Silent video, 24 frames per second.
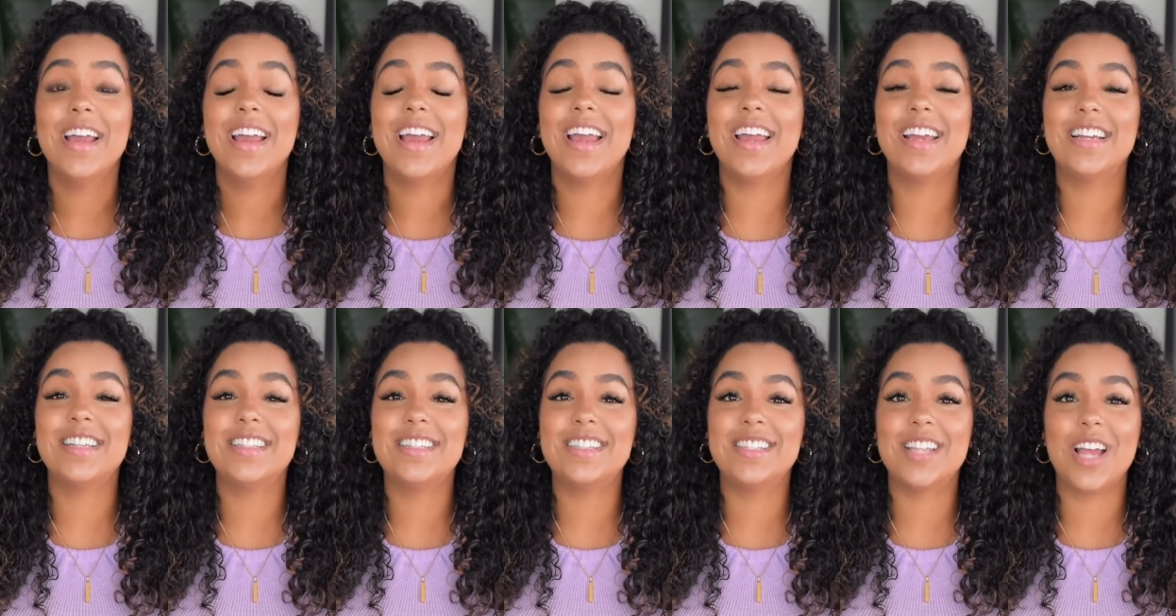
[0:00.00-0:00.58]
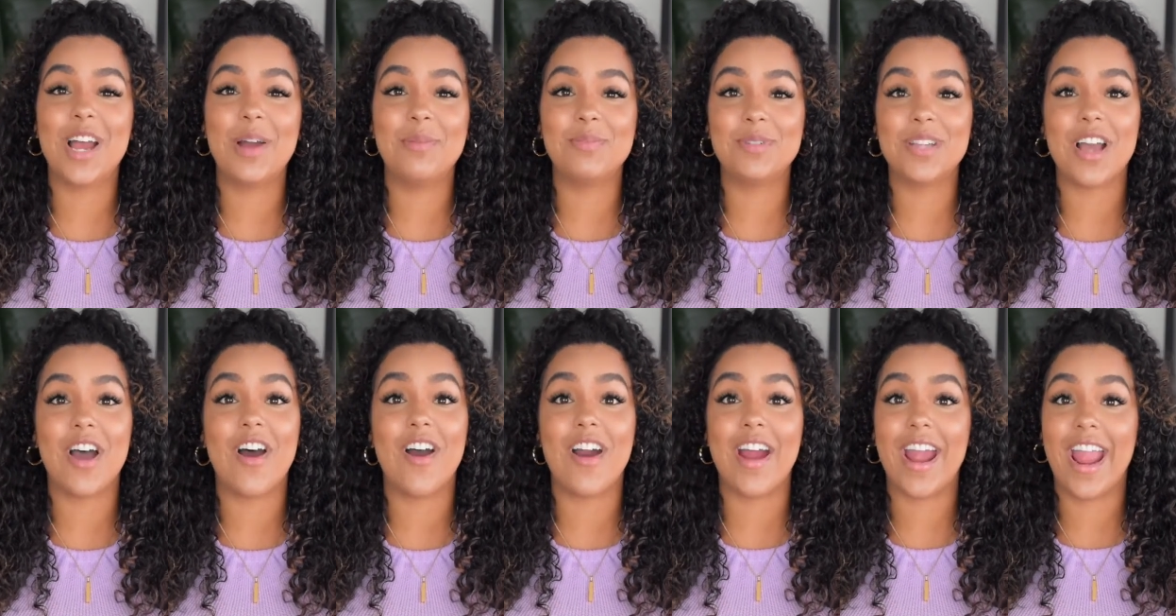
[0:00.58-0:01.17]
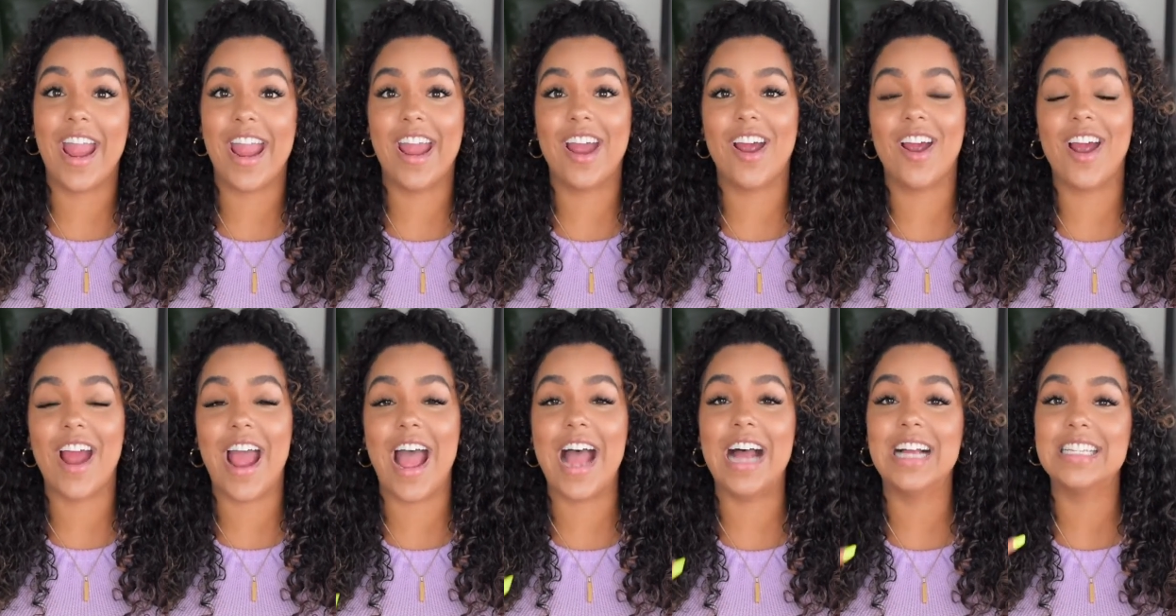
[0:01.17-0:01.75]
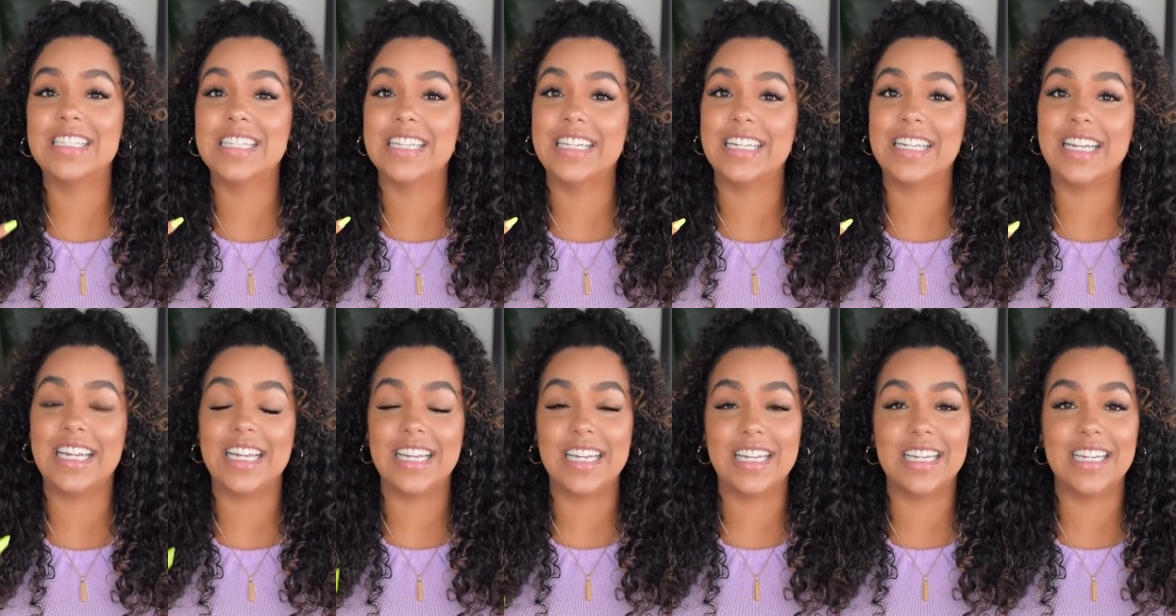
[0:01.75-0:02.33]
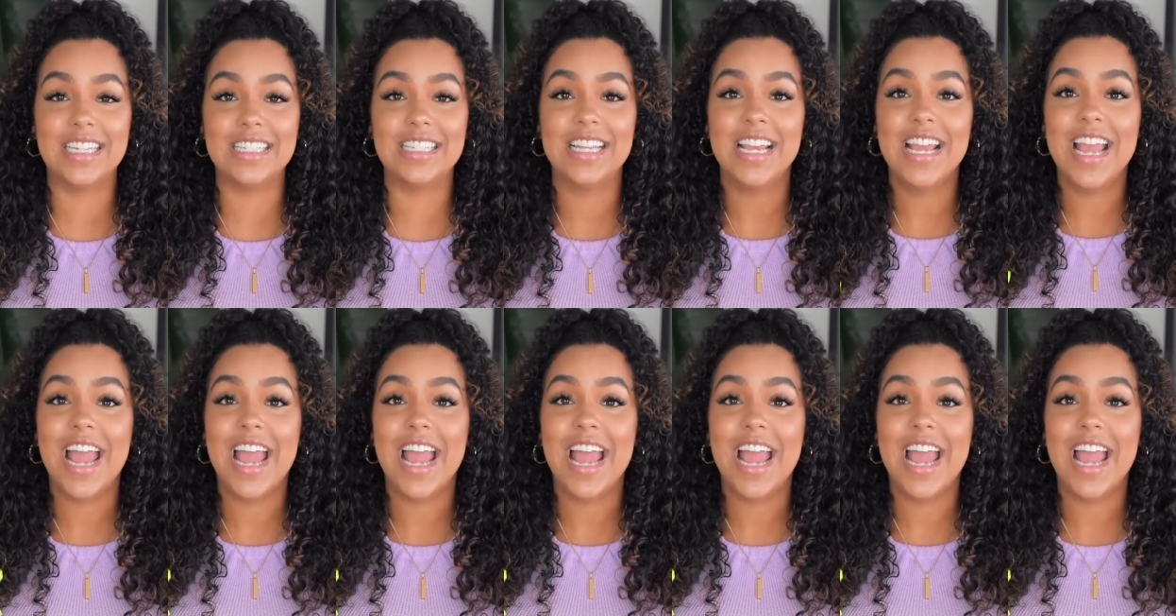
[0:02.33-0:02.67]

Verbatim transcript: accept our hair as it is